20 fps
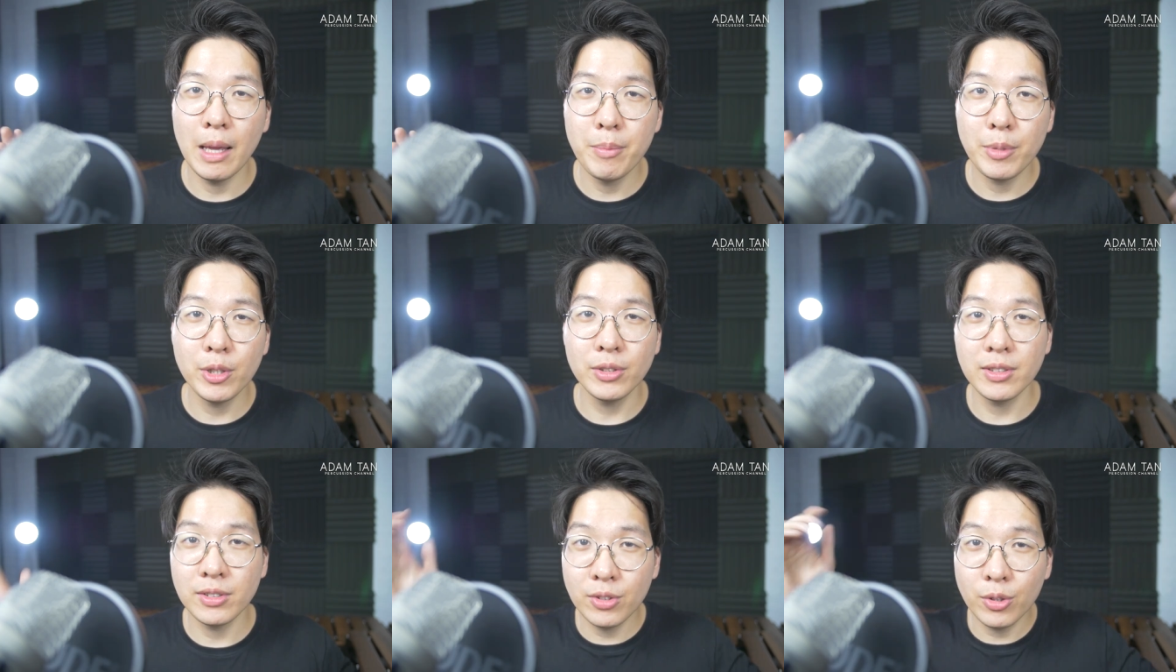and
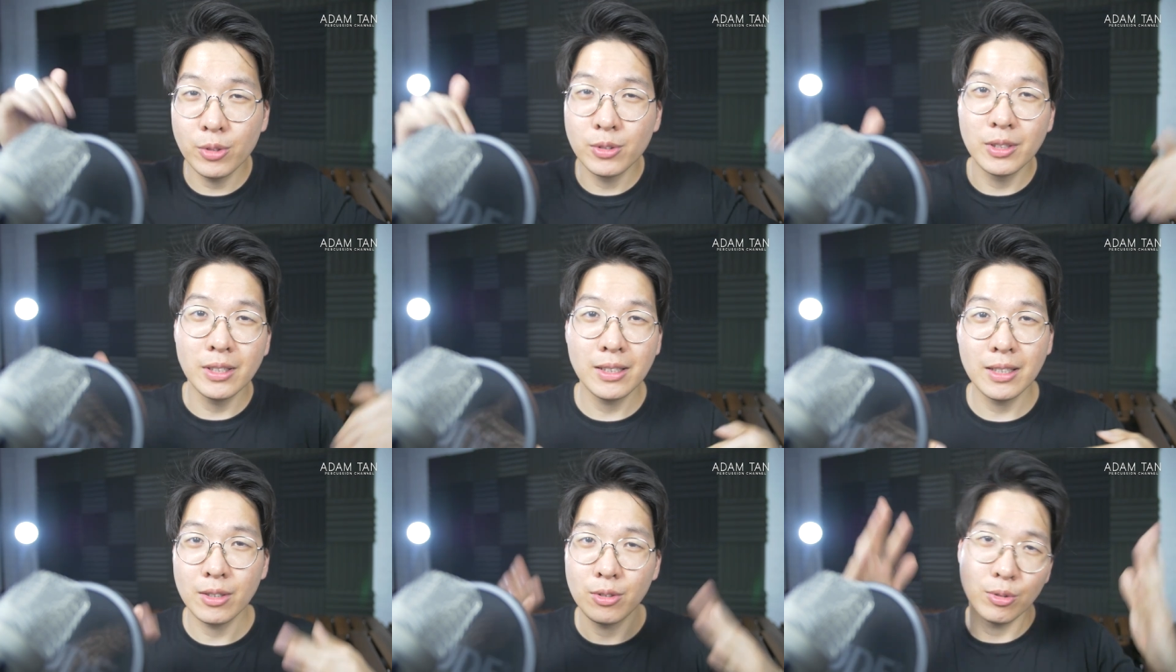because it's so
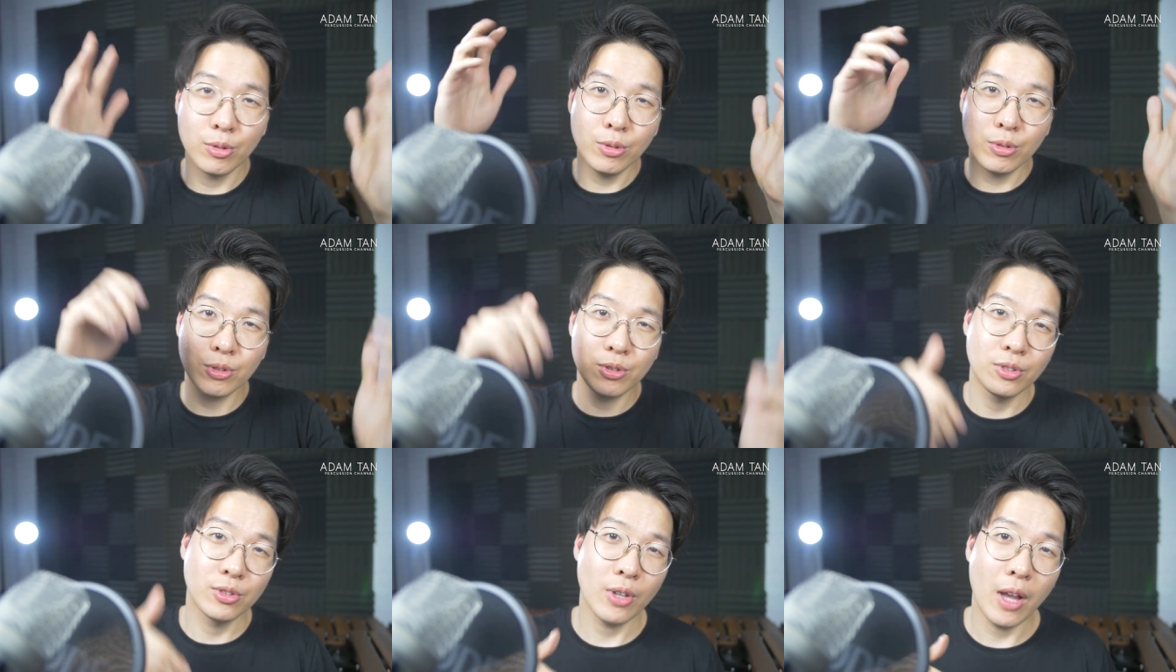
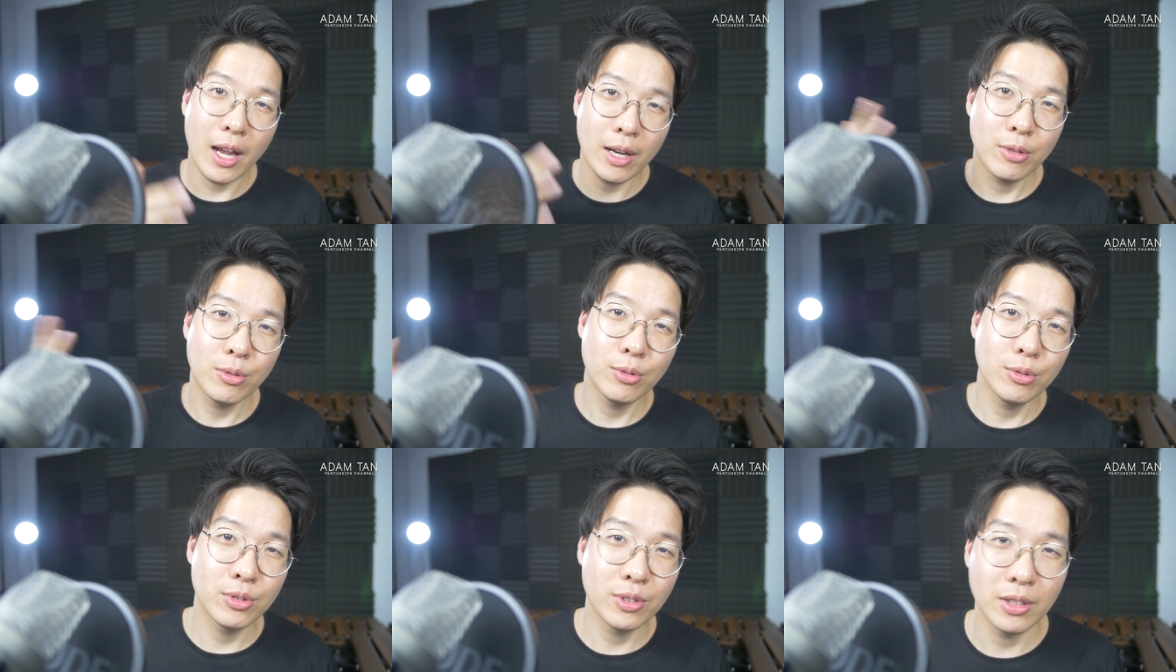cyclical,
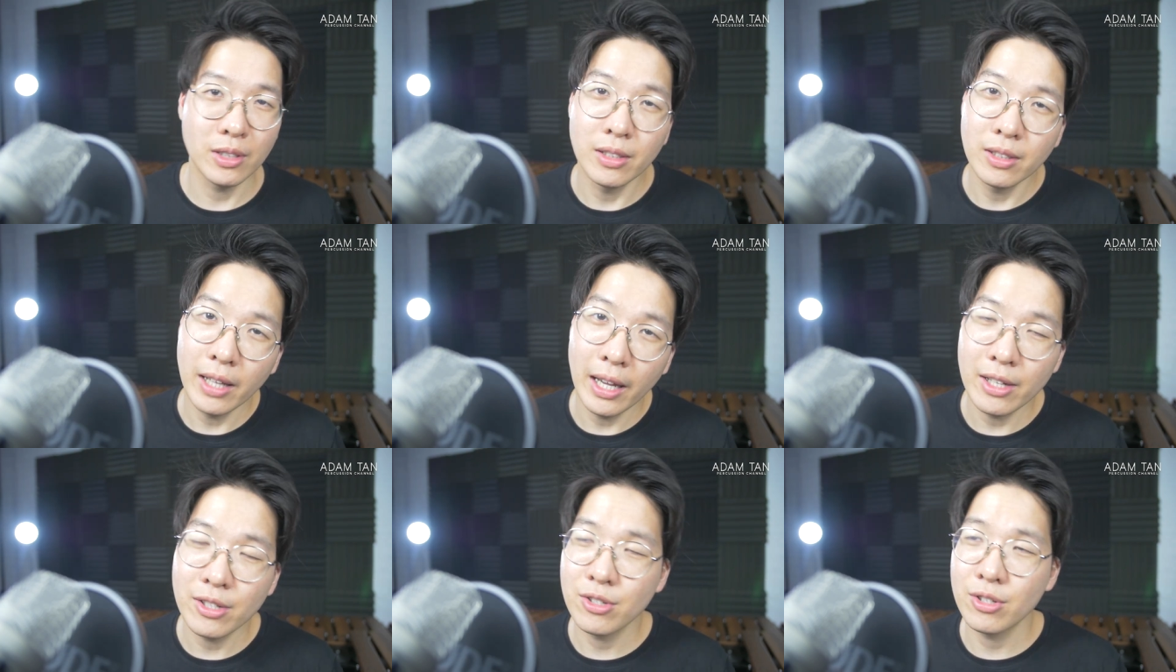cycles
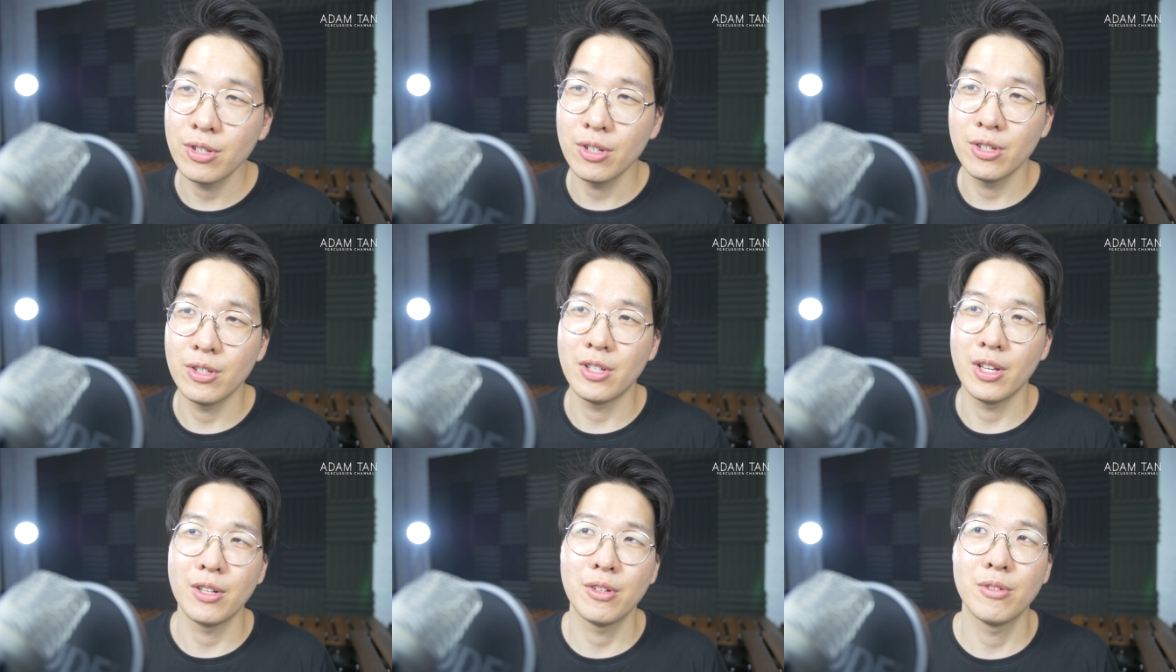in
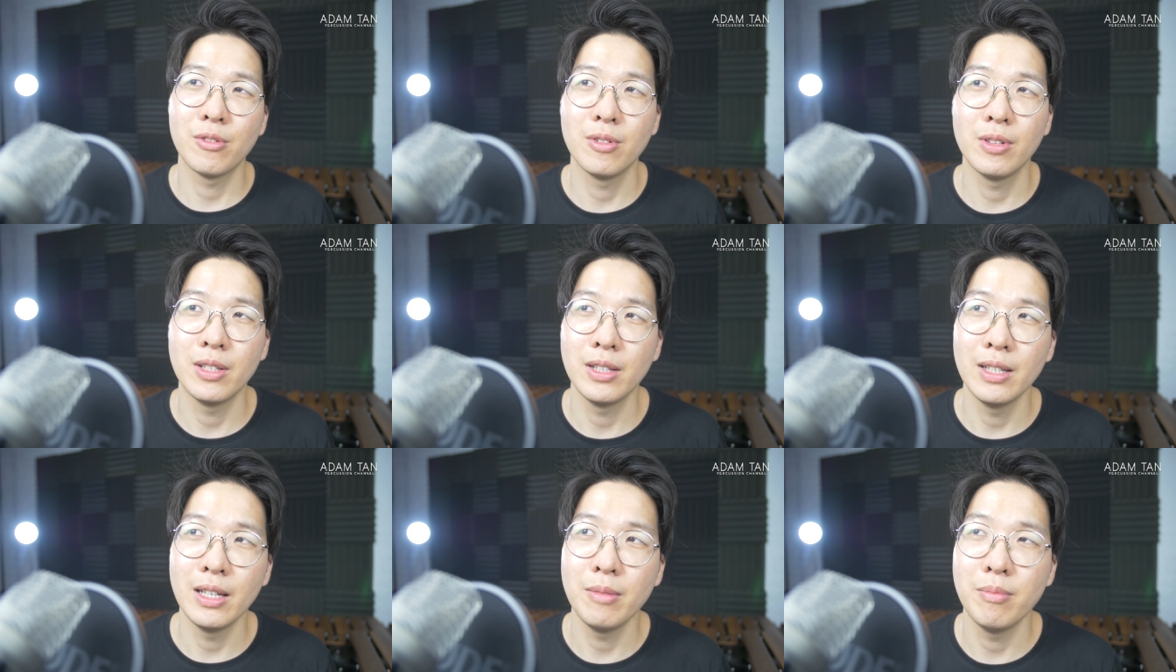nature
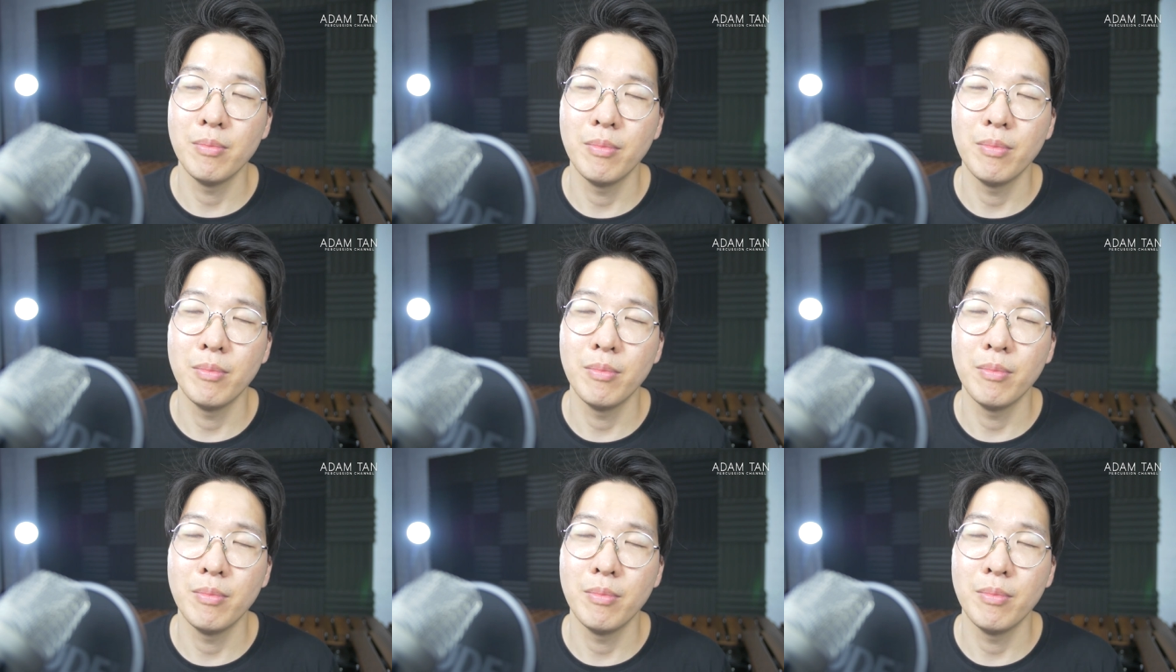generally